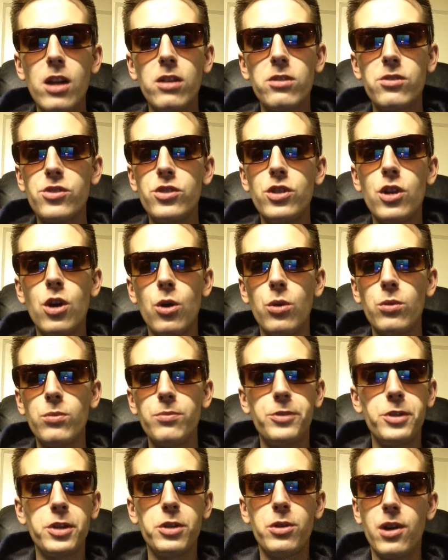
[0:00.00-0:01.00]
there's no
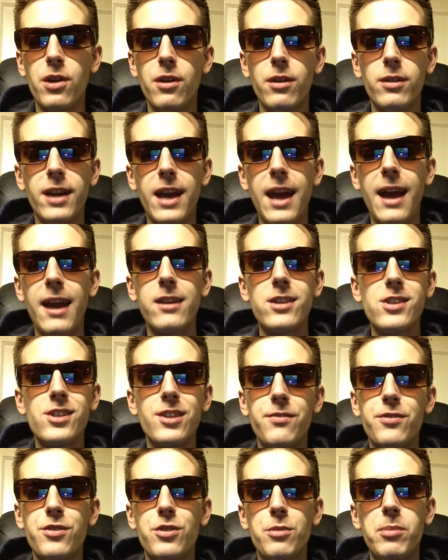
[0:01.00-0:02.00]
no uh, ands,
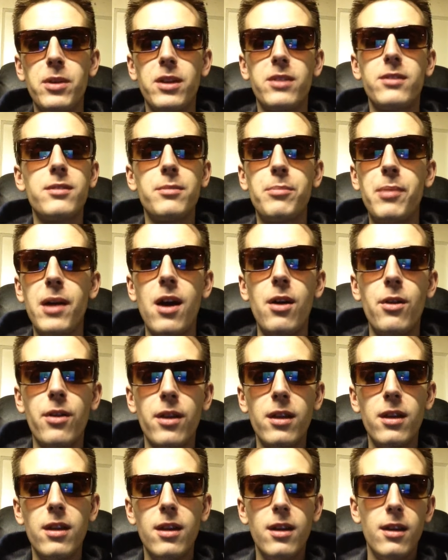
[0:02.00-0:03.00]
ifs, or buts about
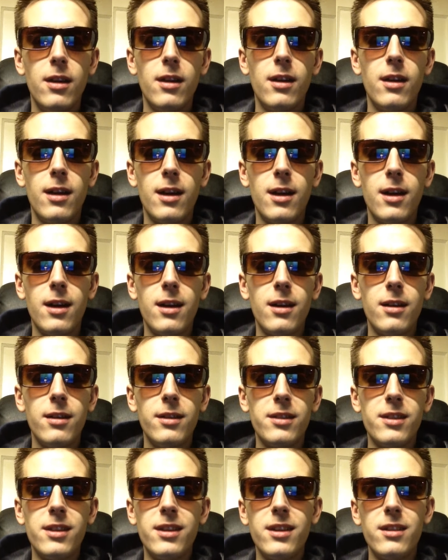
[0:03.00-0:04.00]
it. Uh,
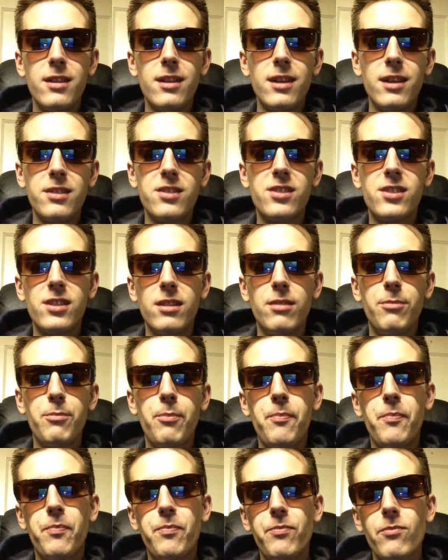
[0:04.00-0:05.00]
it, it it's
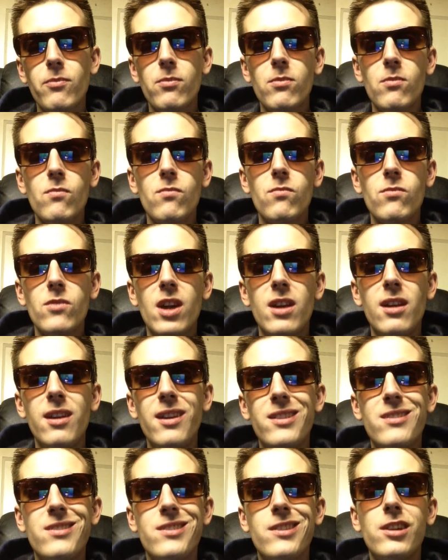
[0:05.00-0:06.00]

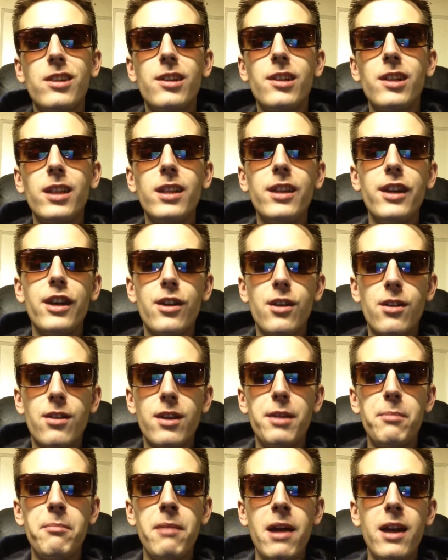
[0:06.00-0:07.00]
it's clear,
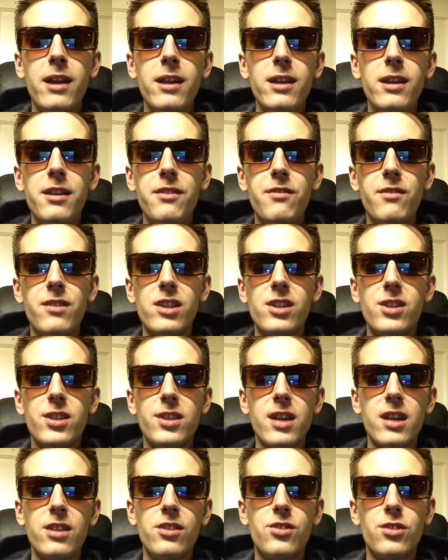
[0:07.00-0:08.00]
and Manny even
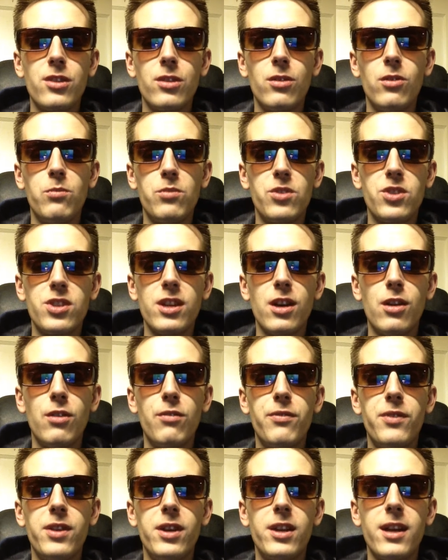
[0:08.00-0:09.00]
said so
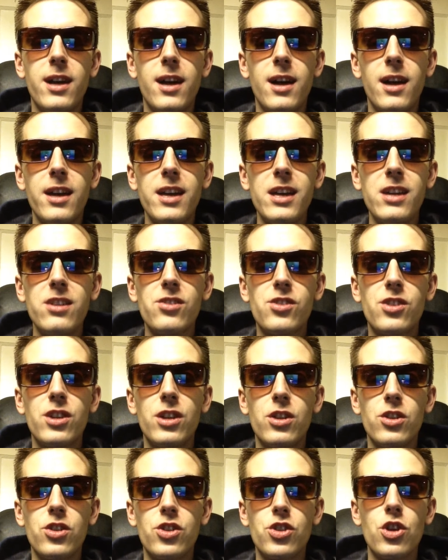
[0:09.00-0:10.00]
himself, that uh, he is
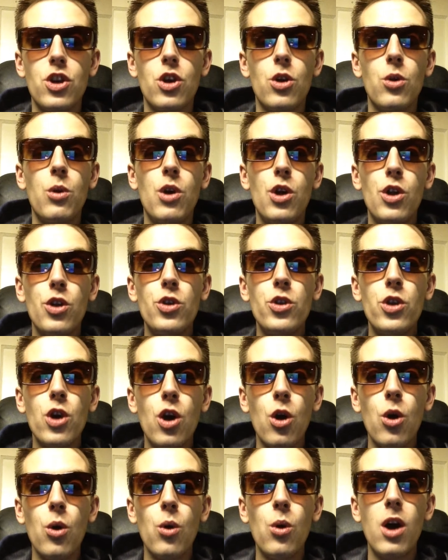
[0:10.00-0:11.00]
going to show
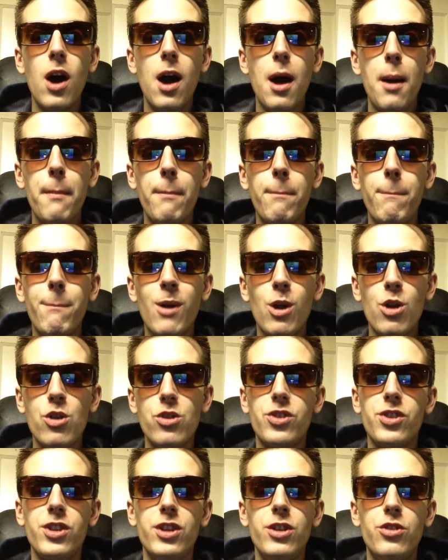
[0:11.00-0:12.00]
no
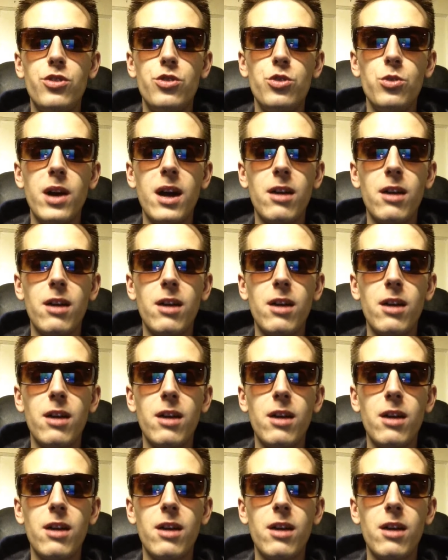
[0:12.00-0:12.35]
mercy to